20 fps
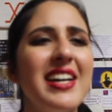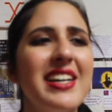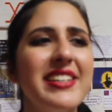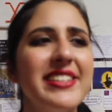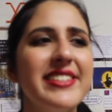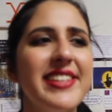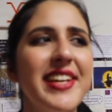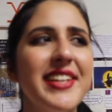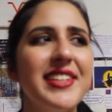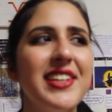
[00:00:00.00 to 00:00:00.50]
He's
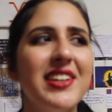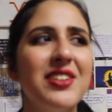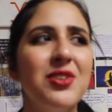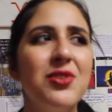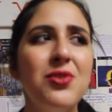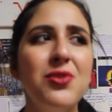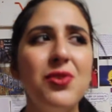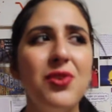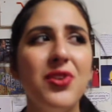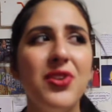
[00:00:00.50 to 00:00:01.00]
like that
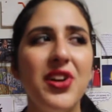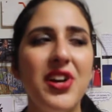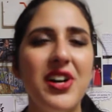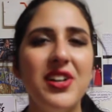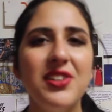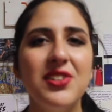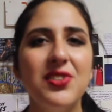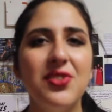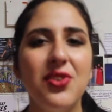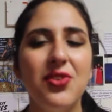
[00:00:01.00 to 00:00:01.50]
cool
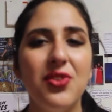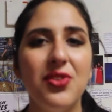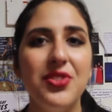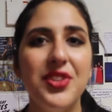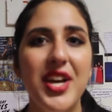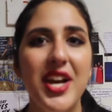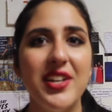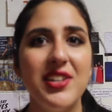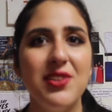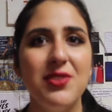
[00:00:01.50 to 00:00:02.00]
uncle
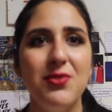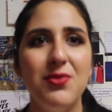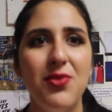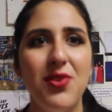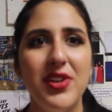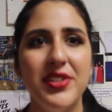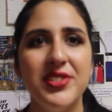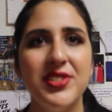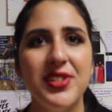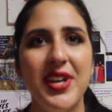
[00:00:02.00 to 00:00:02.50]
that you
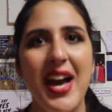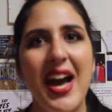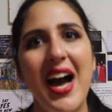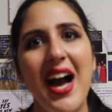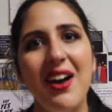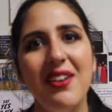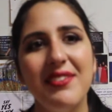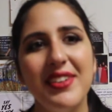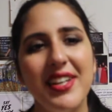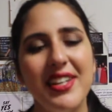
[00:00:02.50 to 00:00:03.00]
want to
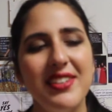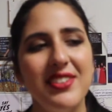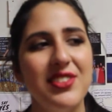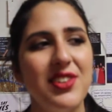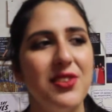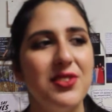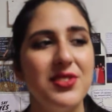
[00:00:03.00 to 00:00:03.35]
have in